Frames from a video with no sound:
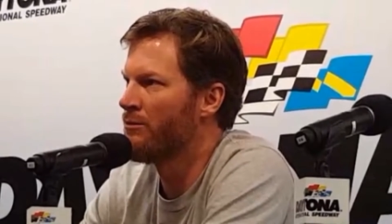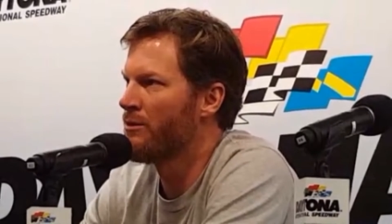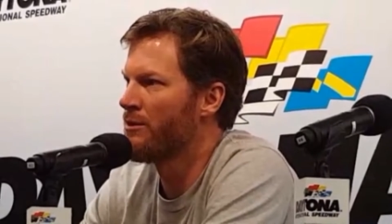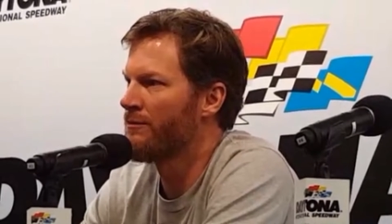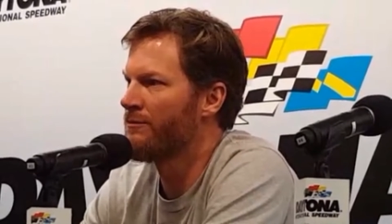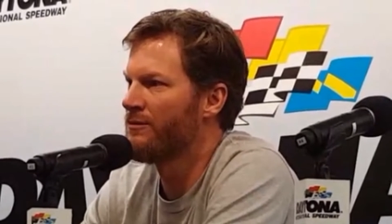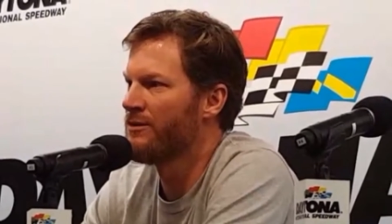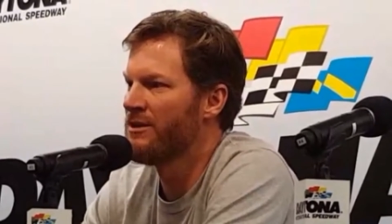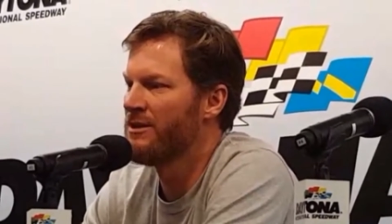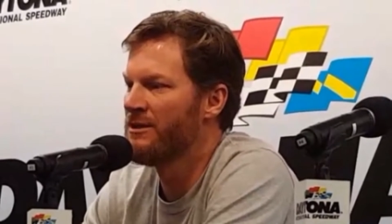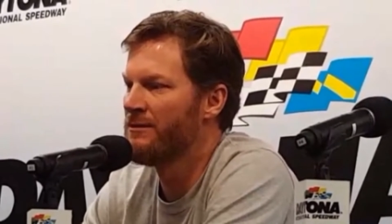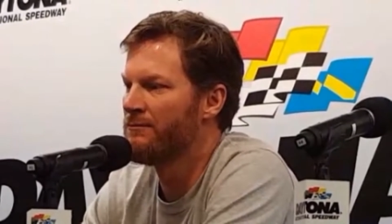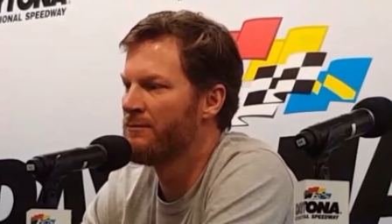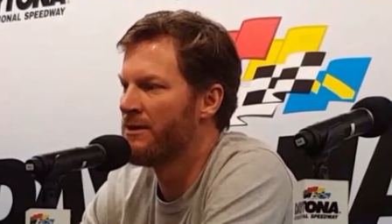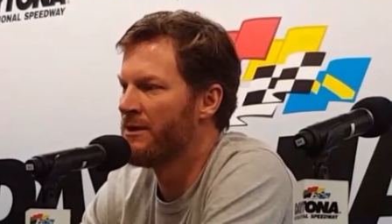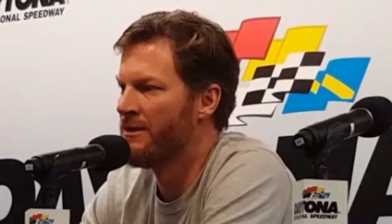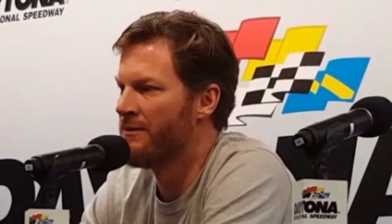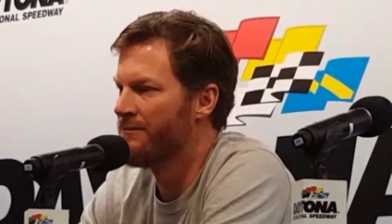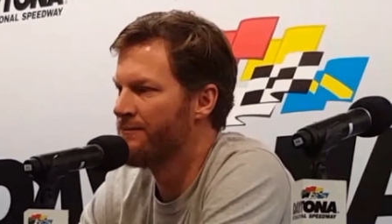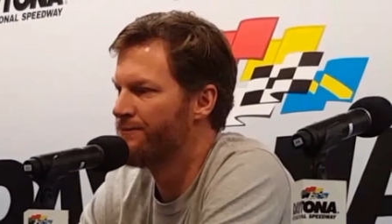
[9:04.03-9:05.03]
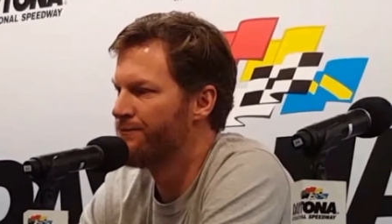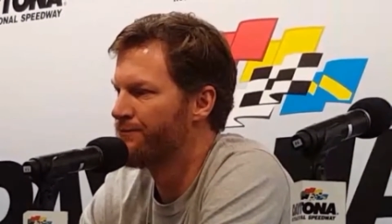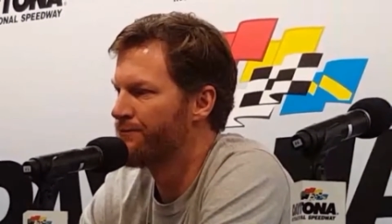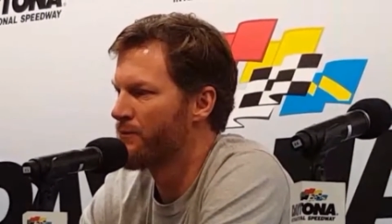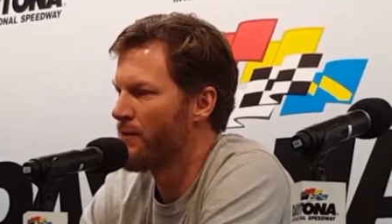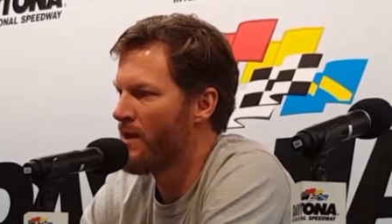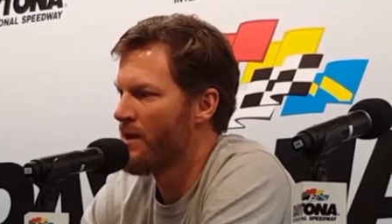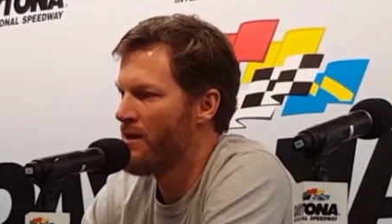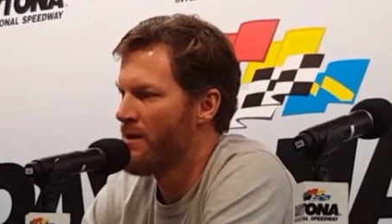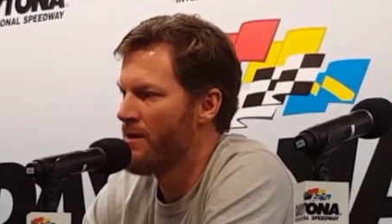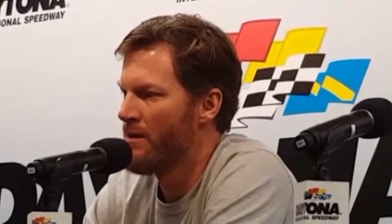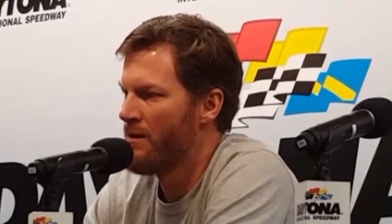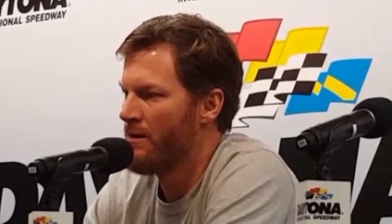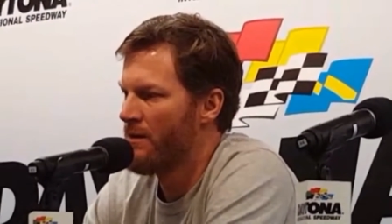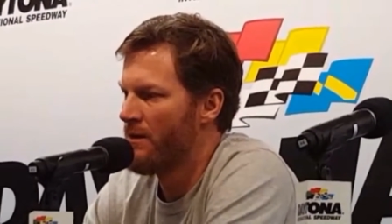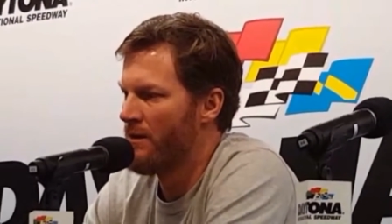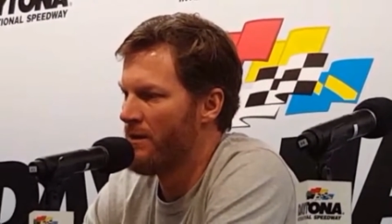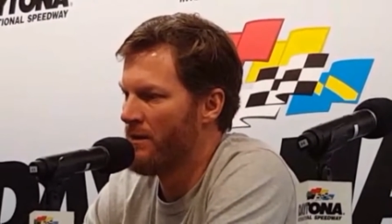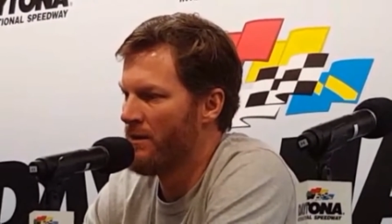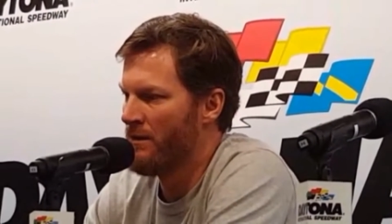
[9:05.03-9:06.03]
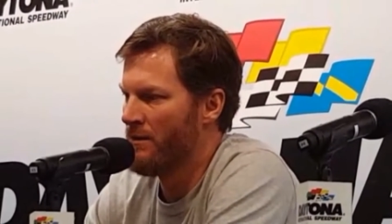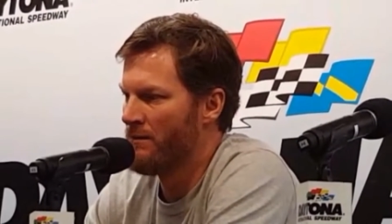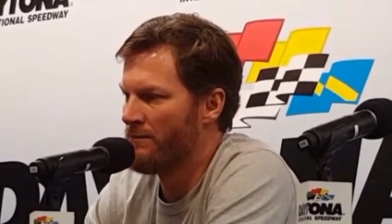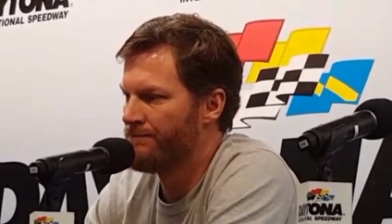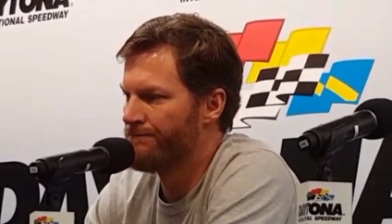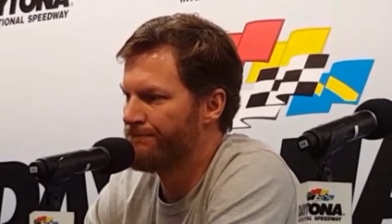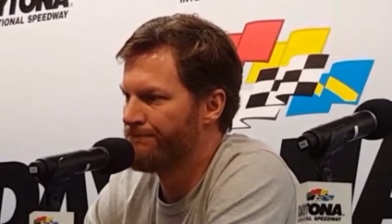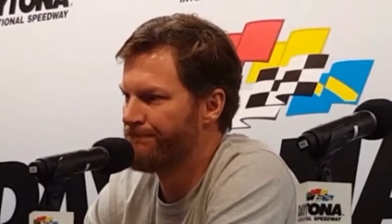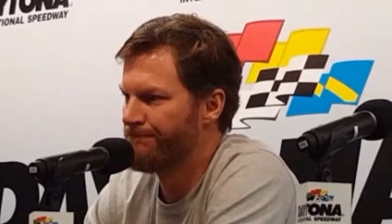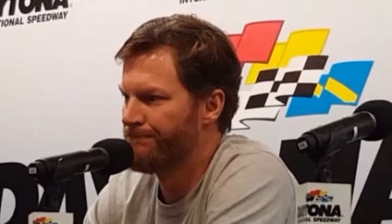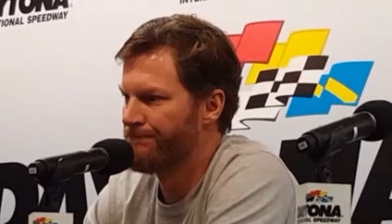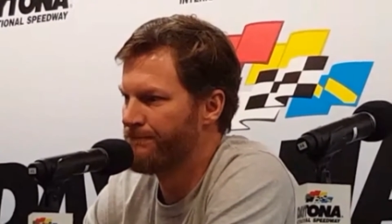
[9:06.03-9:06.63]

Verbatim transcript: don't want to flip, but um,